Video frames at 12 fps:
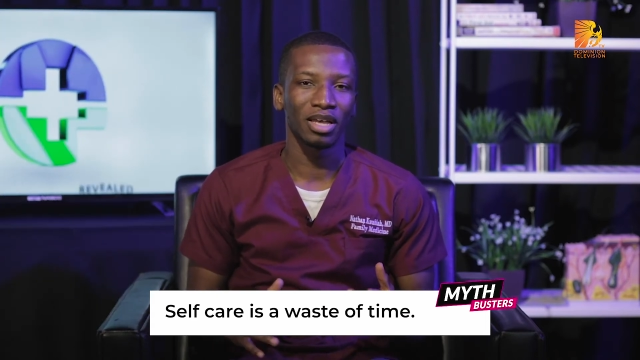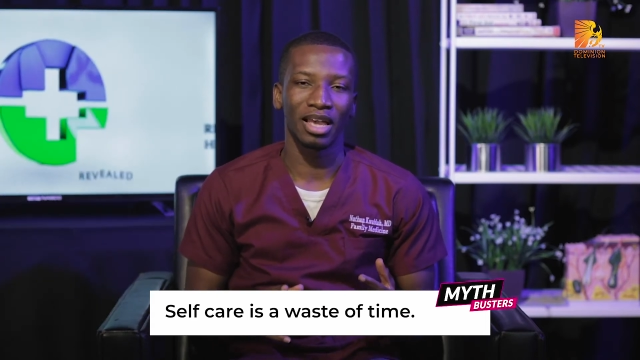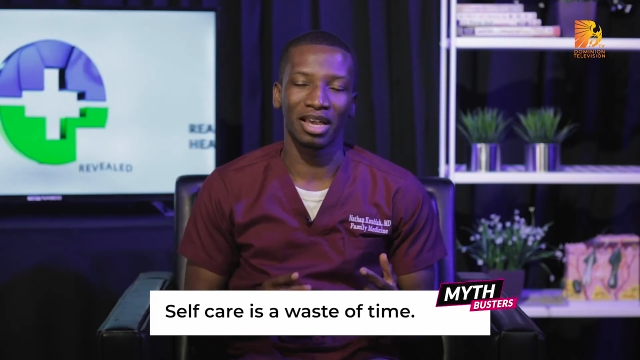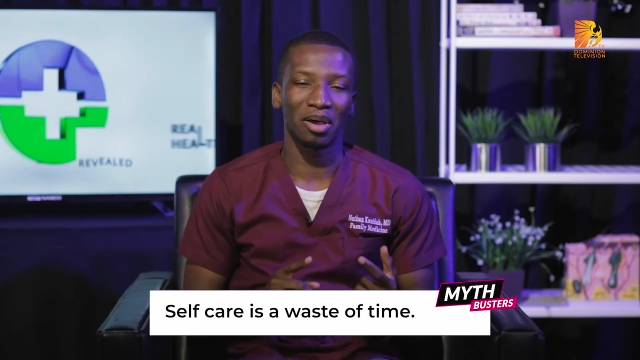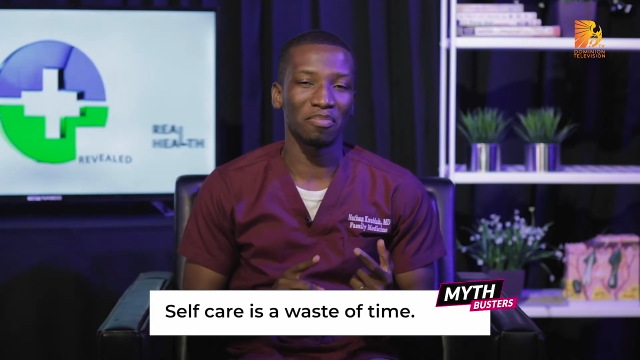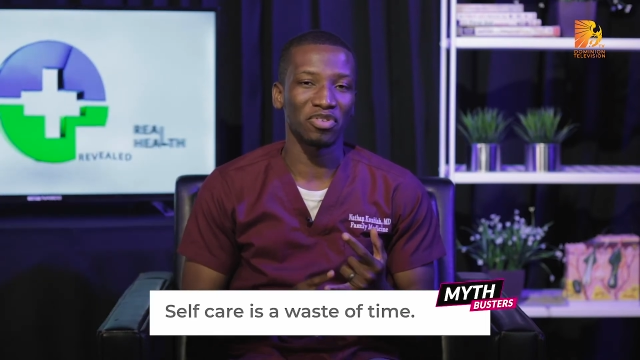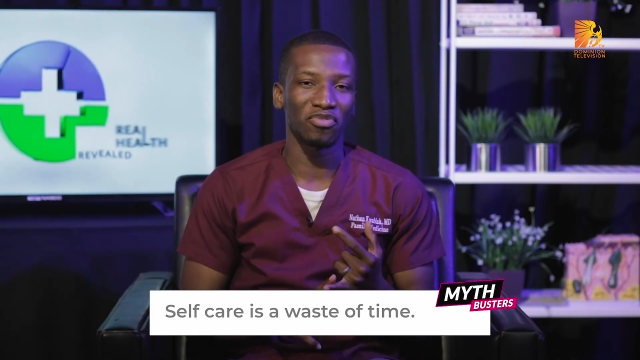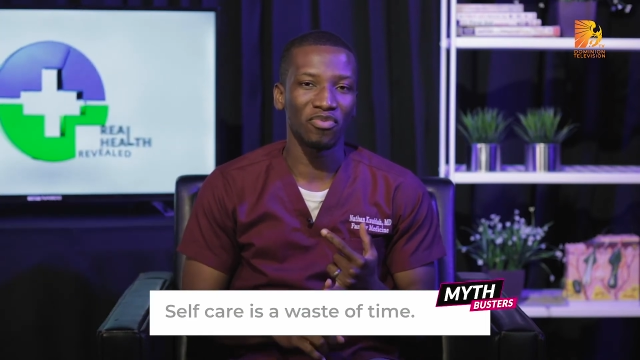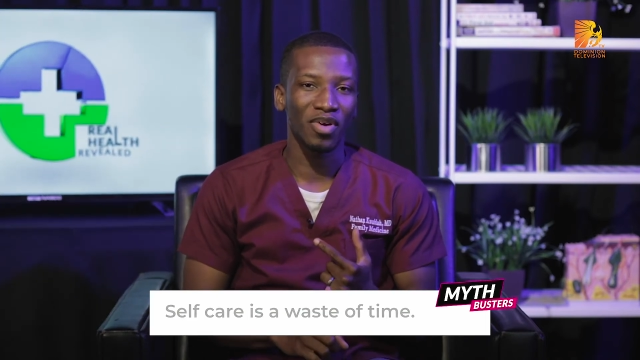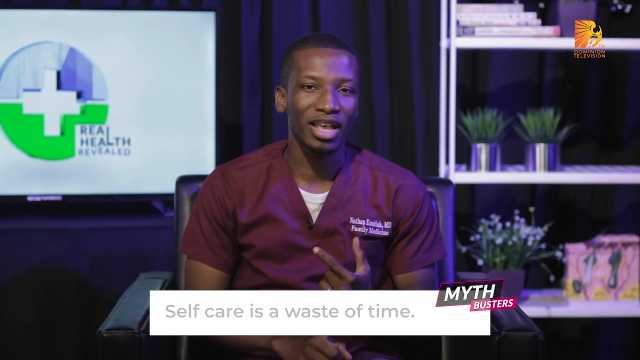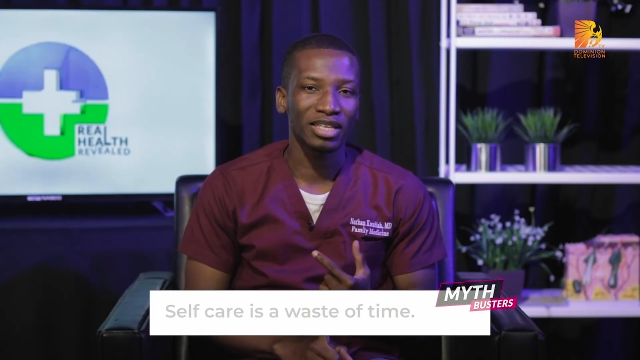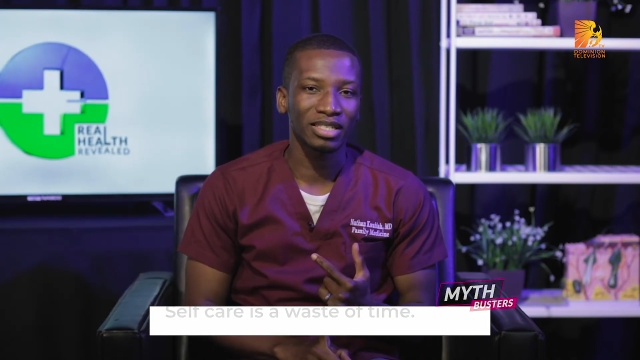It can be
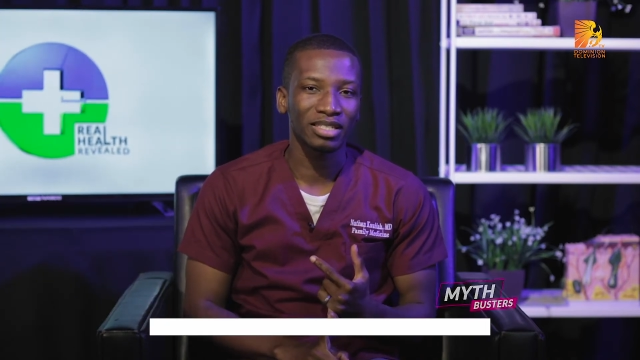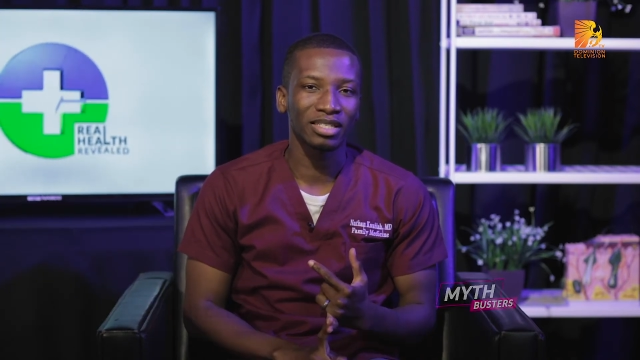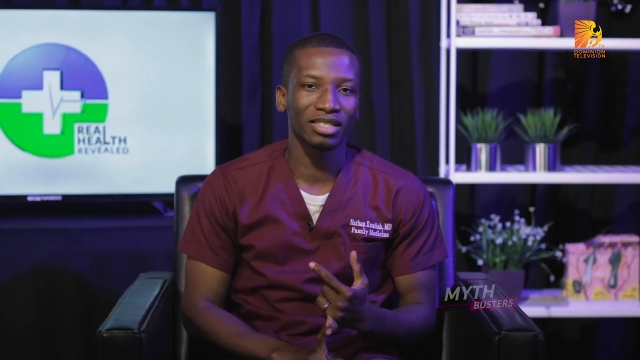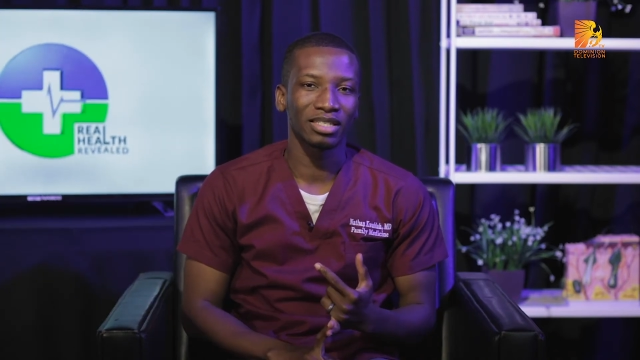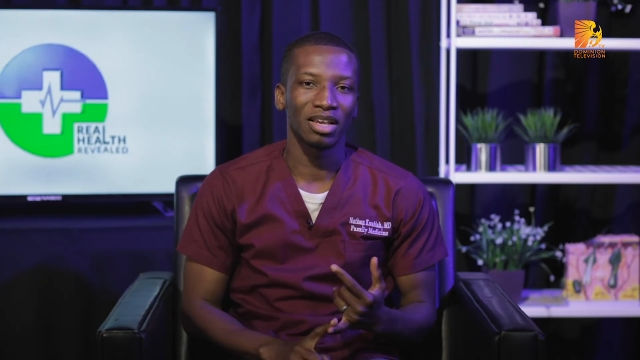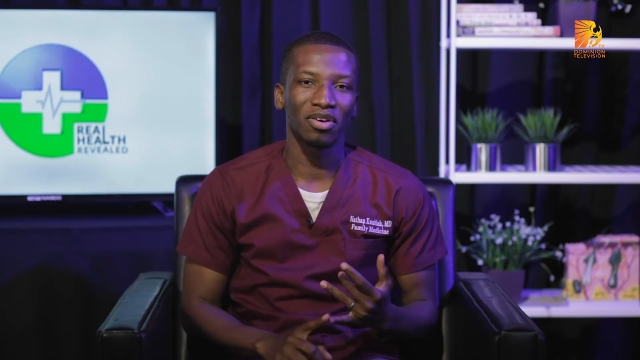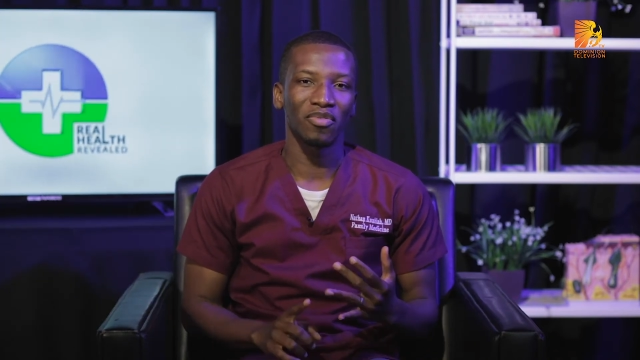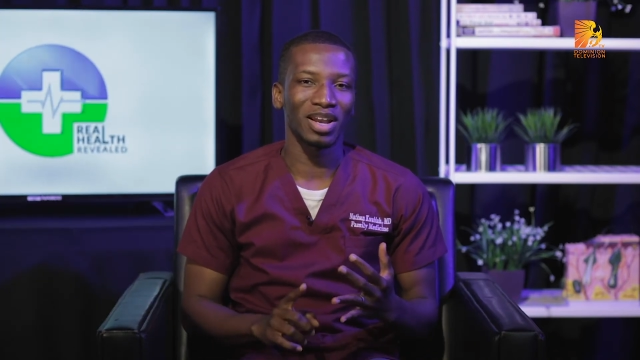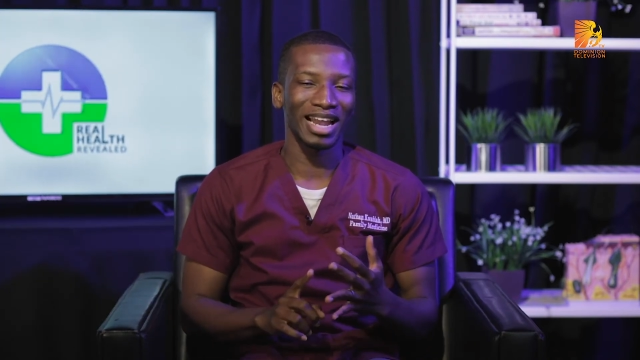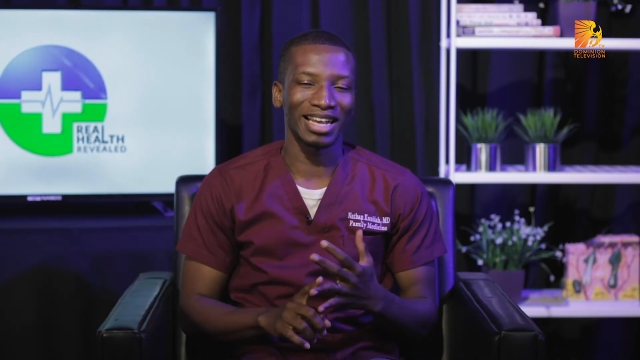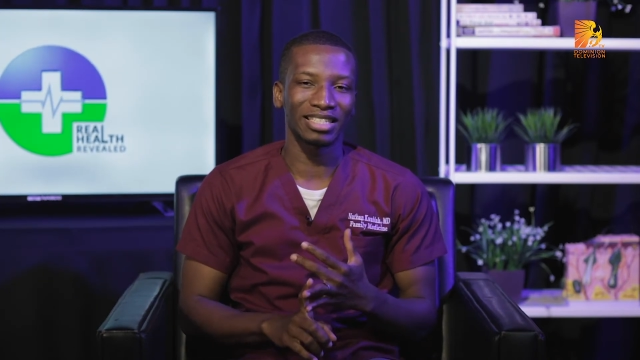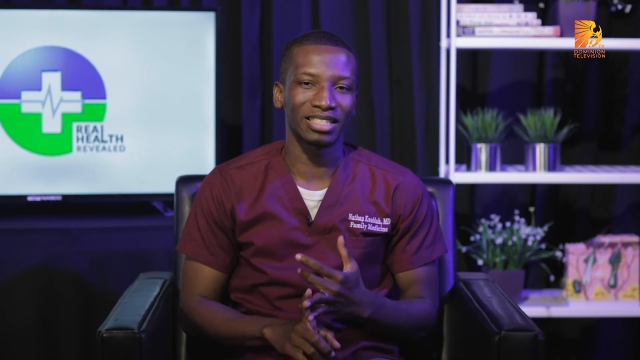rest,
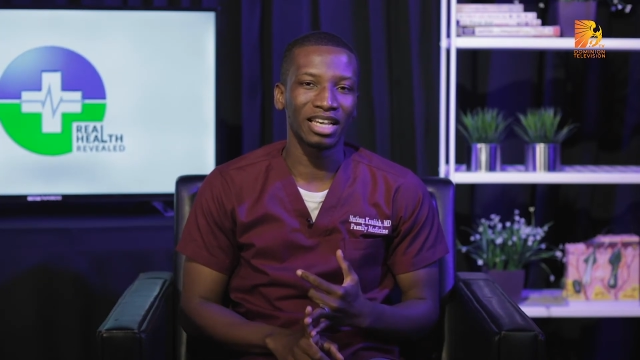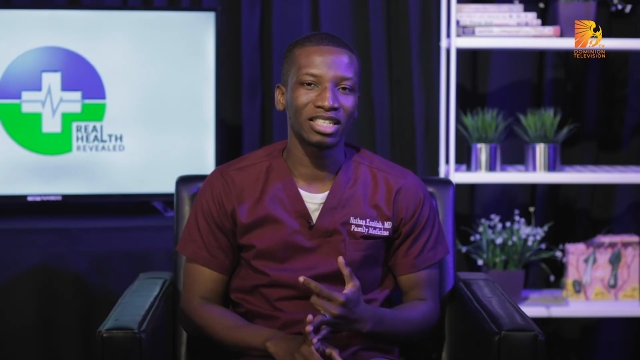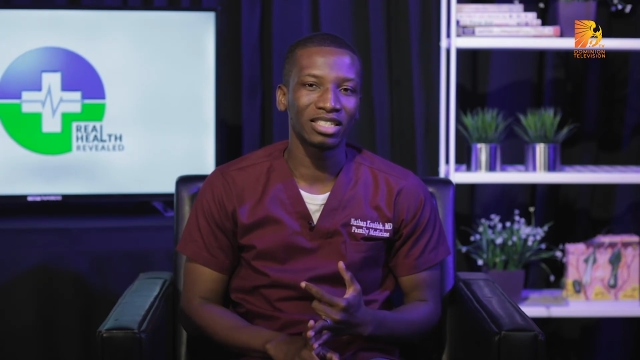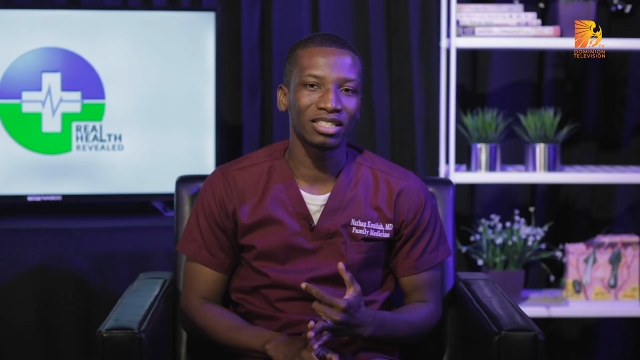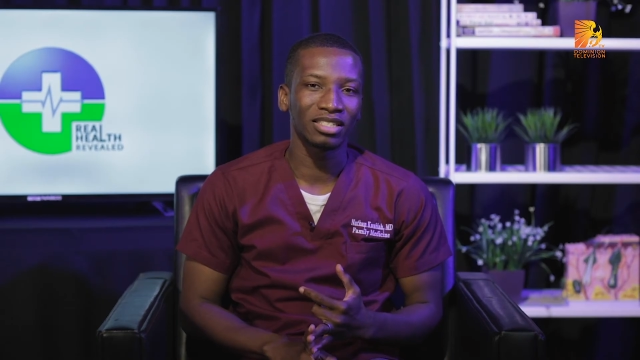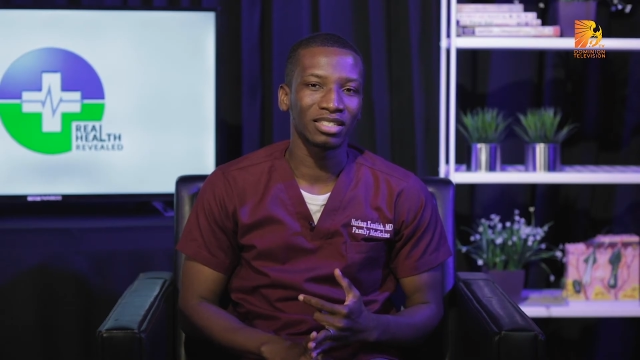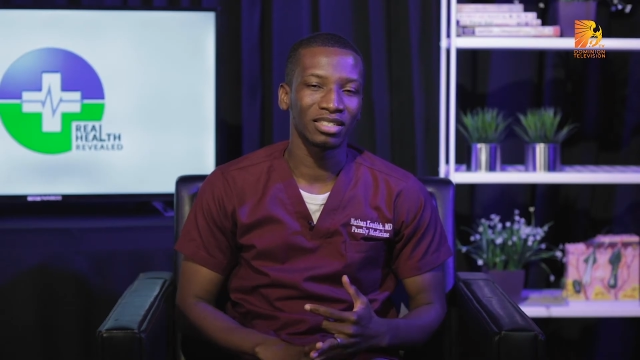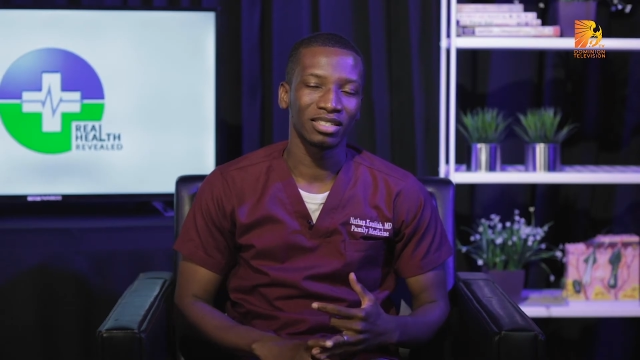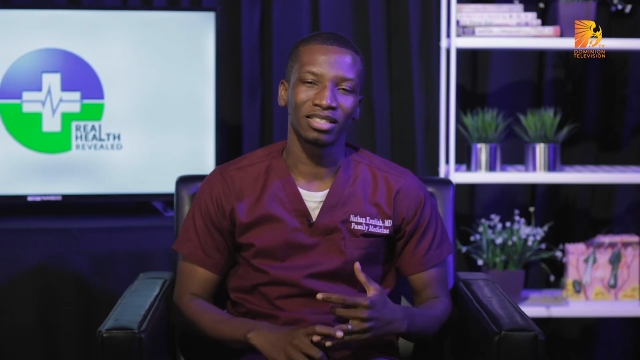relaxation,